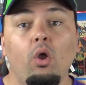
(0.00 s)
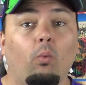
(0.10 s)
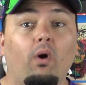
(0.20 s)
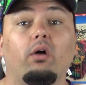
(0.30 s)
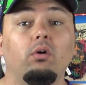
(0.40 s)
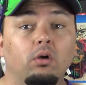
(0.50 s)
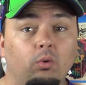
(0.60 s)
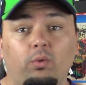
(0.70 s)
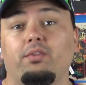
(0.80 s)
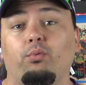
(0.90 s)
Well,
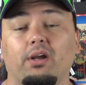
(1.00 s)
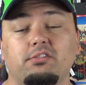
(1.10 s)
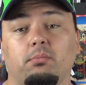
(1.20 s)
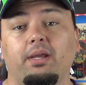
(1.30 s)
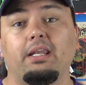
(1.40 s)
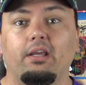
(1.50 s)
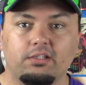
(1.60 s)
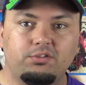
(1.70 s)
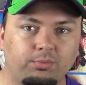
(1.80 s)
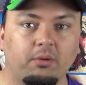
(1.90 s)
with
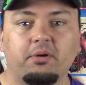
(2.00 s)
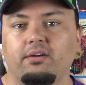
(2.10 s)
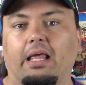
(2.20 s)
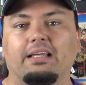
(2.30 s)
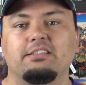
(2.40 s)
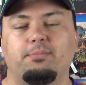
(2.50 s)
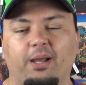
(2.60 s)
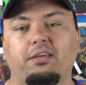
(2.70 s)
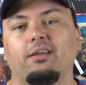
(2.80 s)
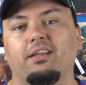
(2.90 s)
WrestleMania, it's rumored and
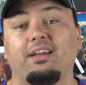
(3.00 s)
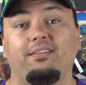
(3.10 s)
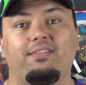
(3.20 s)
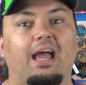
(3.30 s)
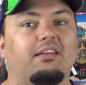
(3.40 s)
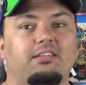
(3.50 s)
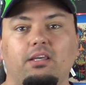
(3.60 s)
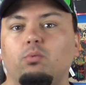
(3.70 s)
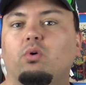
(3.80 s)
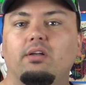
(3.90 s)
speculated that
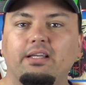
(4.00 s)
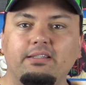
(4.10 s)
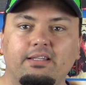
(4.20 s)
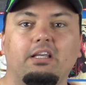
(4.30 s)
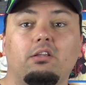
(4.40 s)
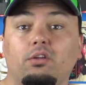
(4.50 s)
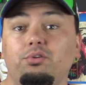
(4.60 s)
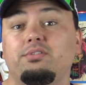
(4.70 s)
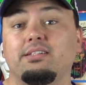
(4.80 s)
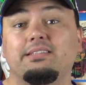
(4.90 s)
he will indeed
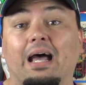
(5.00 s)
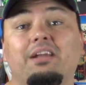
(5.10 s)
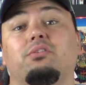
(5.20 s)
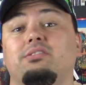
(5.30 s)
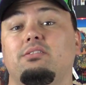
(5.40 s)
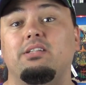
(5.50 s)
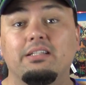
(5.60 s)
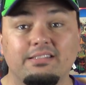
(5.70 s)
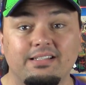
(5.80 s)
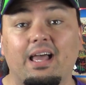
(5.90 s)
lose the titles
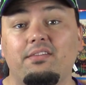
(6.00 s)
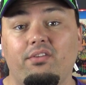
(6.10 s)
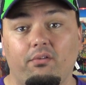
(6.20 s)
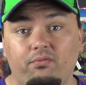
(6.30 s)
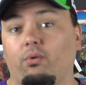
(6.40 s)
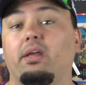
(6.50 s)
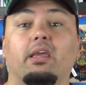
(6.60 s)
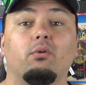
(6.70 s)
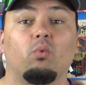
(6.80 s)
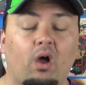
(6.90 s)
to Seth
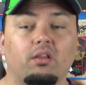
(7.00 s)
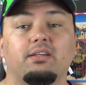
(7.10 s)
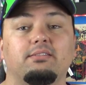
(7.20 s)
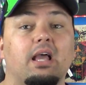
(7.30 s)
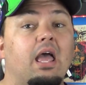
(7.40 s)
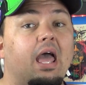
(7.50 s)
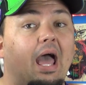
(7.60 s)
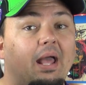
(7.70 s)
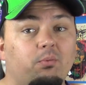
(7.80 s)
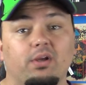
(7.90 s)
freaking Rollins
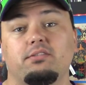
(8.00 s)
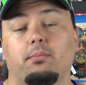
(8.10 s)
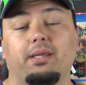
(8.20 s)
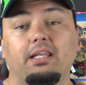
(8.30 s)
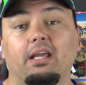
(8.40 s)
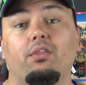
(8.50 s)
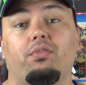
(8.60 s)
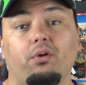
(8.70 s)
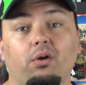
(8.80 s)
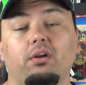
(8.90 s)
at WrestleMania
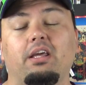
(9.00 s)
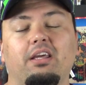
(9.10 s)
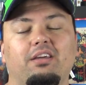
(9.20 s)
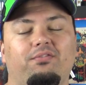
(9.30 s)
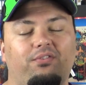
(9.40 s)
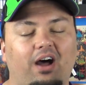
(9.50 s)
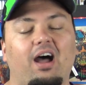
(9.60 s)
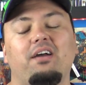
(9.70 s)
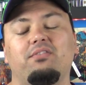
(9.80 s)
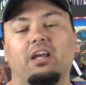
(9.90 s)

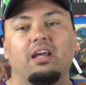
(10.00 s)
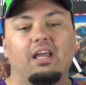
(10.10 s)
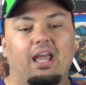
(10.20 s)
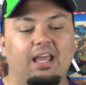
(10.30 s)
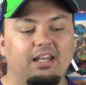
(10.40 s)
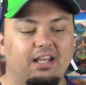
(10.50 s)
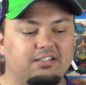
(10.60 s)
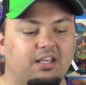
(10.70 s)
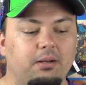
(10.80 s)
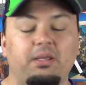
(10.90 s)
thirty-five, and
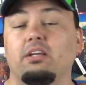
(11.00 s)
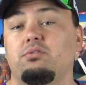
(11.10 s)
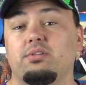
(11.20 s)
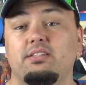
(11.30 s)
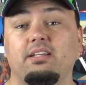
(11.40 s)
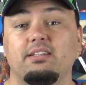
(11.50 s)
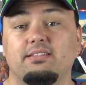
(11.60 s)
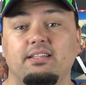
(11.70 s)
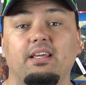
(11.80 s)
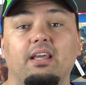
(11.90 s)
it's going to be interesting to
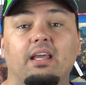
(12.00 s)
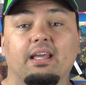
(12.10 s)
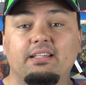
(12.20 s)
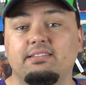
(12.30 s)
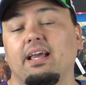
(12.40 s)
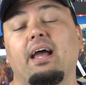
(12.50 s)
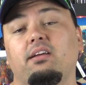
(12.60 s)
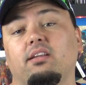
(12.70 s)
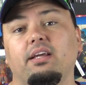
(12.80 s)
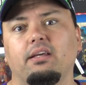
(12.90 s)
see
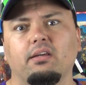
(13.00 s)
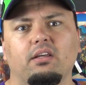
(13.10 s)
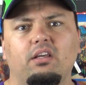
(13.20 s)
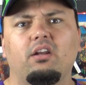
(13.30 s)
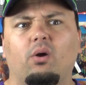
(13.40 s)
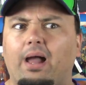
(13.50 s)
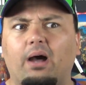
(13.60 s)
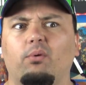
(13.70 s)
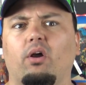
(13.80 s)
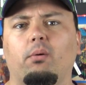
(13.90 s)
exactly, you know,
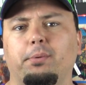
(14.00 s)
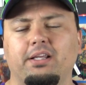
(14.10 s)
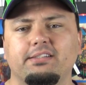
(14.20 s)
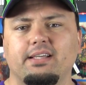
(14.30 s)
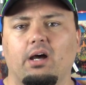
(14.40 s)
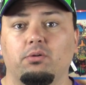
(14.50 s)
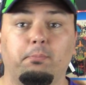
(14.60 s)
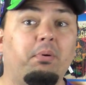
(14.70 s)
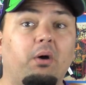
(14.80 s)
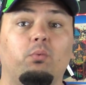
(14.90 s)
how it all plays out.
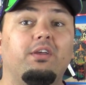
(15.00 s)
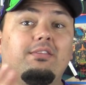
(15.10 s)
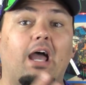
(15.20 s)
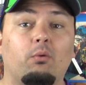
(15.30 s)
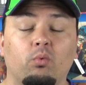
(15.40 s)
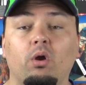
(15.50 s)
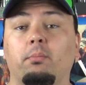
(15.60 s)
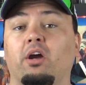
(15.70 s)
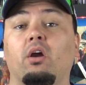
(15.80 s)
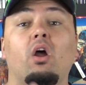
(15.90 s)
But with that rumor